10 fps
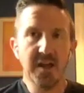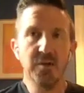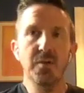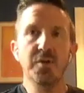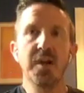
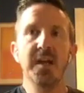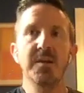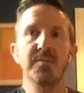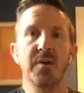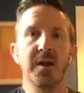that
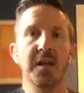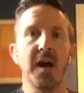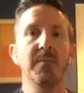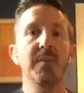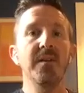Ujjayi
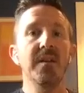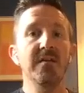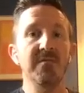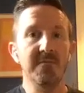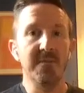pranayama
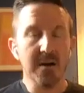that is